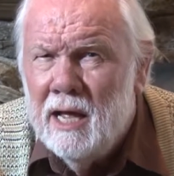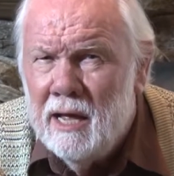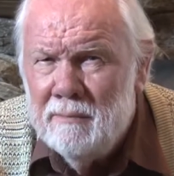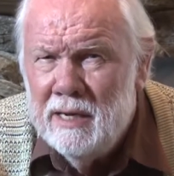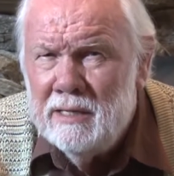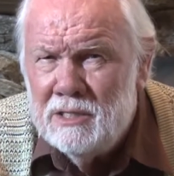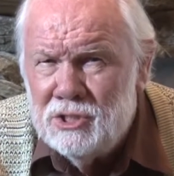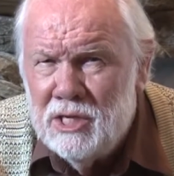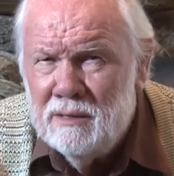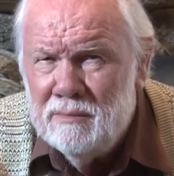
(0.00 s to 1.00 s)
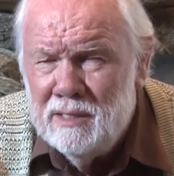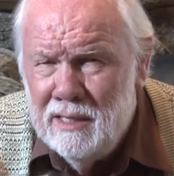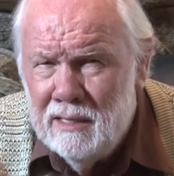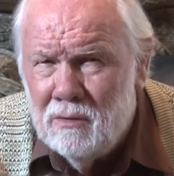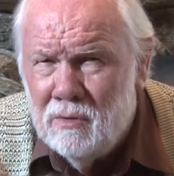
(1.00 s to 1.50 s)
I made the same
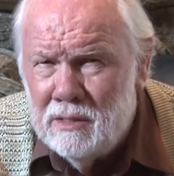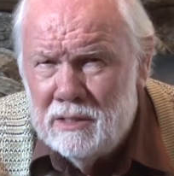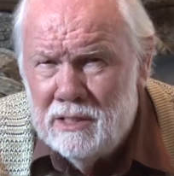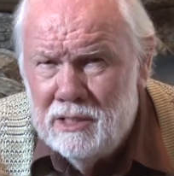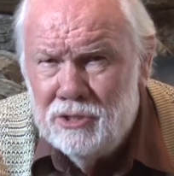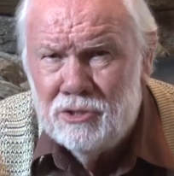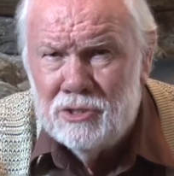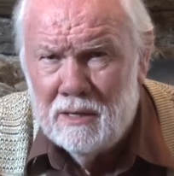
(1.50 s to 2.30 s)
deal with the teachers.